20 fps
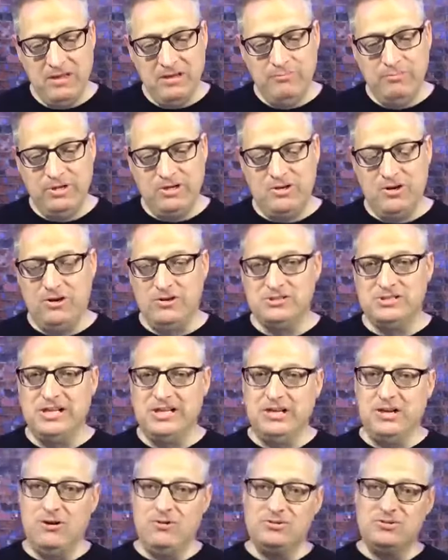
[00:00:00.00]
because
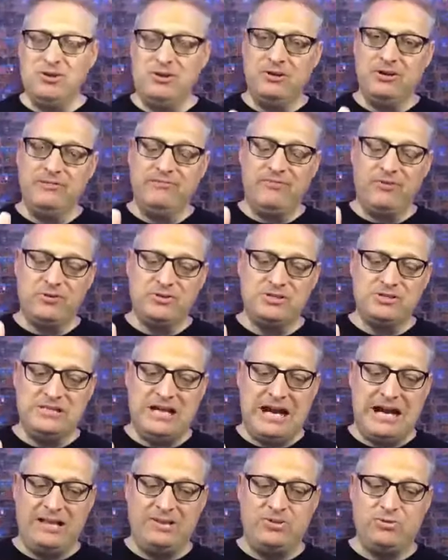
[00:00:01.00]
he goes on in verse
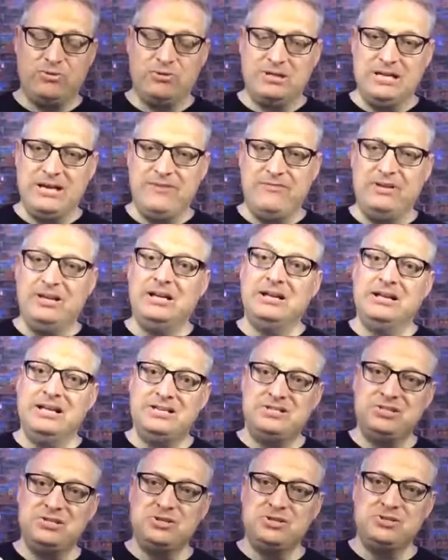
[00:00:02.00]
9 through 11 and
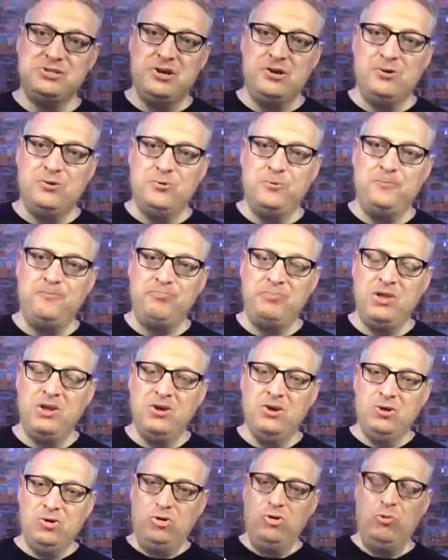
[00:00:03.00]
lets us know
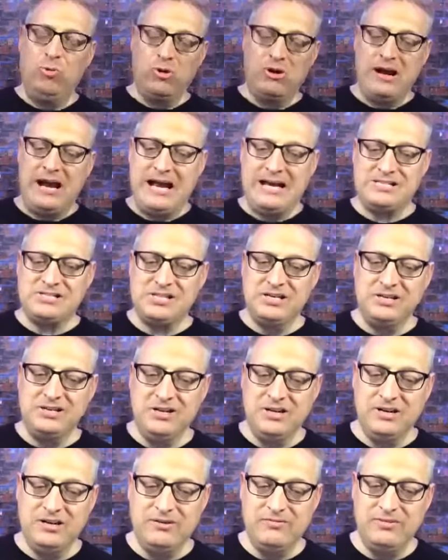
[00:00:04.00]
who we're asking
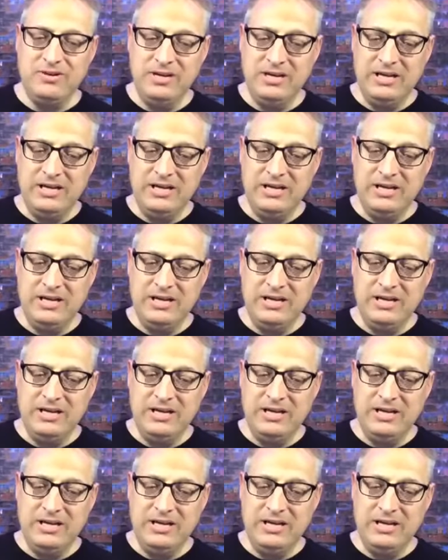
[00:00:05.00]
of.